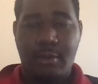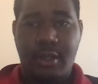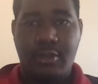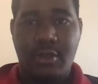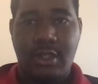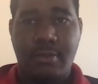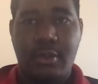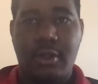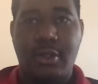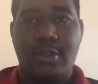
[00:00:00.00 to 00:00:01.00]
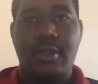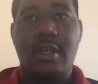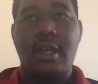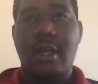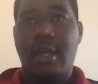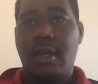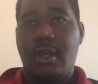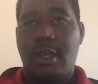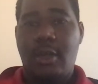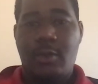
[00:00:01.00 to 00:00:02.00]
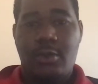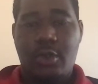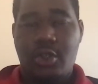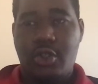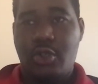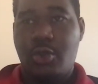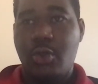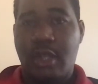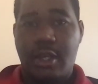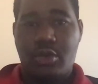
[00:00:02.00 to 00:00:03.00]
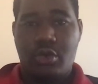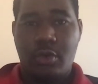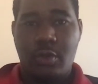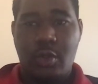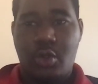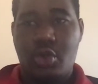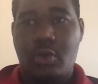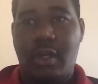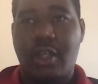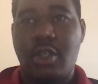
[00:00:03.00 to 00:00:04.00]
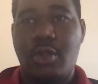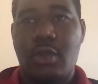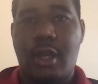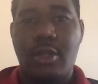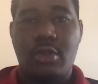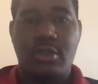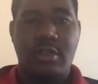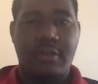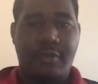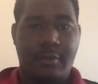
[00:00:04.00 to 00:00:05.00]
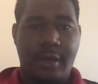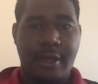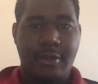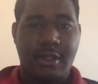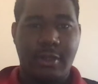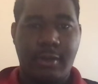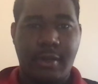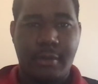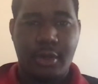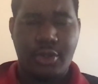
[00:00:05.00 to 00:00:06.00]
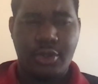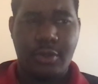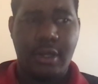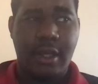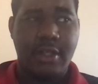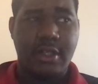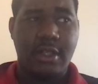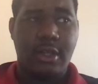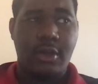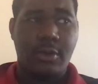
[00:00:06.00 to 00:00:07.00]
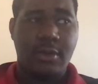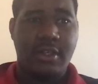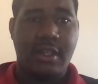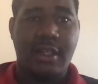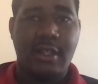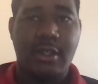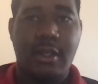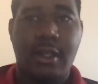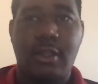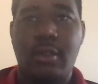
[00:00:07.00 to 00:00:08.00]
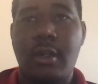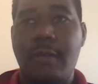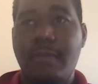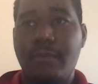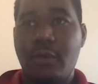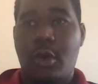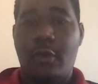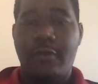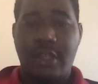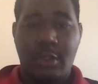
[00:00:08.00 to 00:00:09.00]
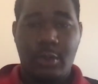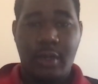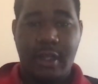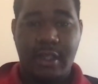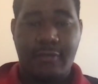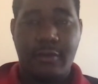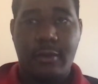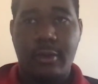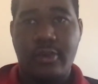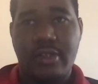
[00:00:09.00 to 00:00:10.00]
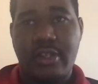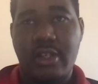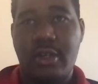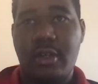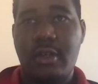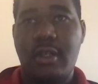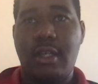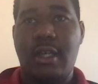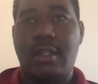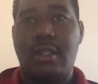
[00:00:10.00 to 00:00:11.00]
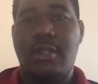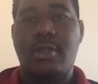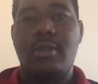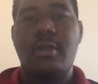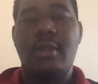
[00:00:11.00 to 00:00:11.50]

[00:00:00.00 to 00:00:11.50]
more interesting, because it was not just those Ice Warriors you saw. We actually saw Ice Warriors of different ranks. We had the Grand Marshal, and he had Sla, who was their leader, and obviously they all had different clothes. Sla, he had this